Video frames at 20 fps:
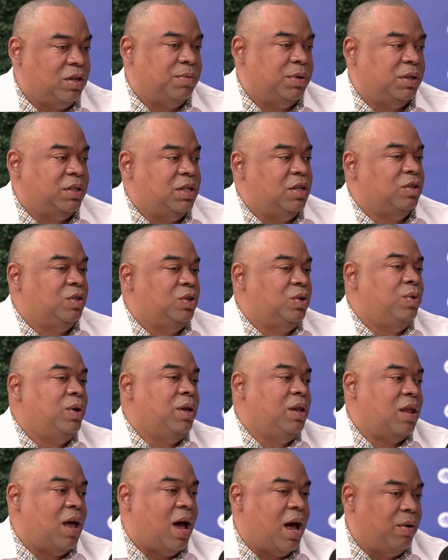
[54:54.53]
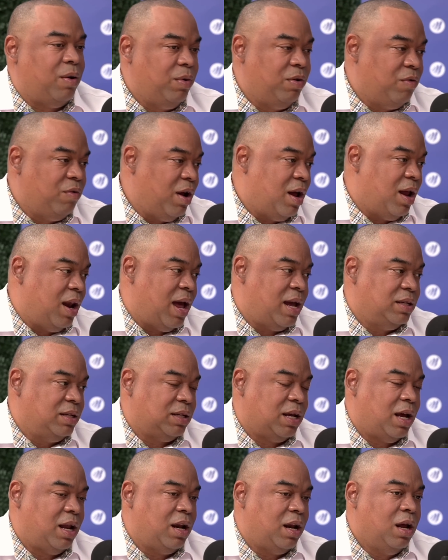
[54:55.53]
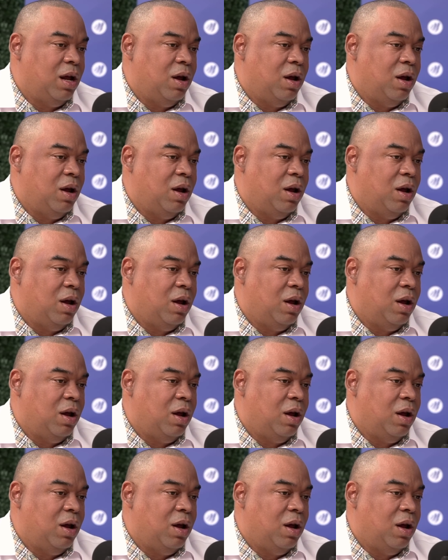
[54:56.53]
But in doing that, we realize that